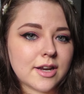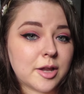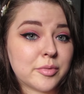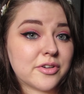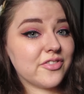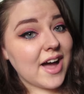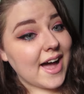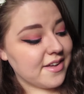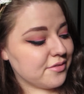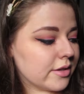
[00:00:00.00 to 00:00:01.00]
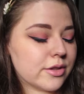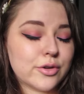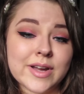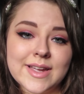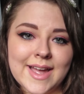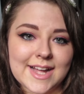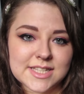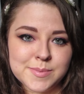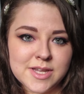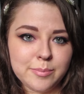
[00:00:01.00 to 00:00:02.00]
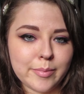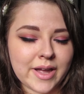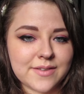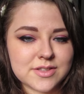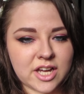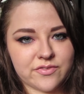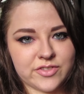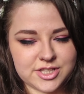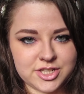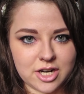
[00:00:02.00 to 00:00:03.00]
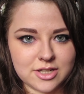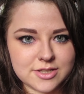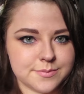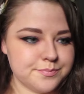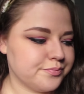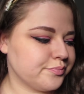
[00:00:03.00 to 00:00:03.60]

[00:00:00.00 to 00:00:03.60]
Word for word: Number five, The Great Gatsby by F. Scott Fitzgerald.